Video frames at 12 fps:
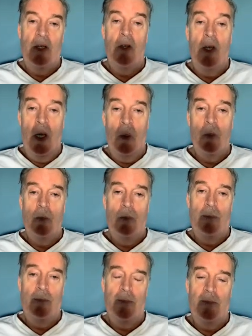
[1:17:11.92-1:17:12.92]
No.
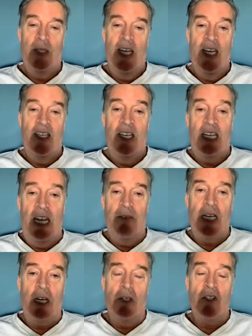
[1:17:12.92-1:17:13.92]
They gave the
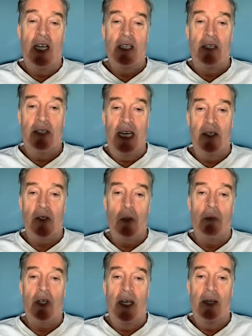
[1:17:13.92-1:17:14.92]
contract to Denis
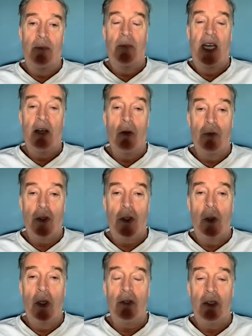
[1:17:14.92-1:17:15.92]
O'Brien at over
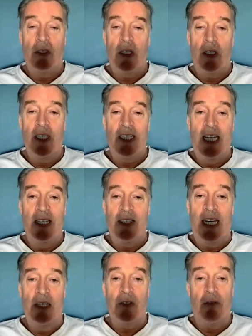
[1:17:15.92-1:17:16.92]

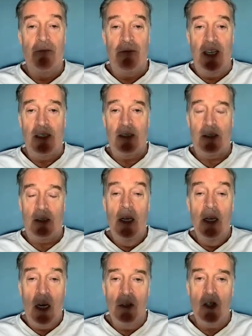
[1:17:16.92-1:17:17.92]
238,000 fixed
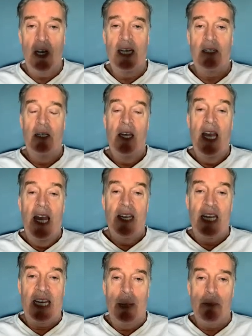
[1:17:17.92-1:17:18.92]
contract
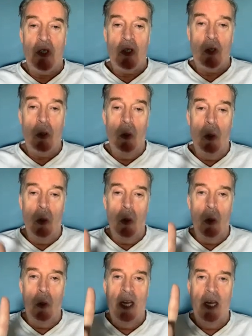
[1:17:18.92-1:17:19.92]
that kept
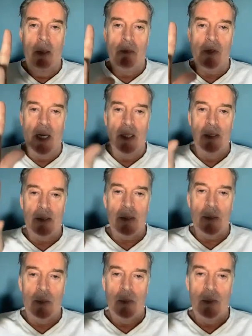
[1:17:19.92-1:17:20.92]
soaring in price.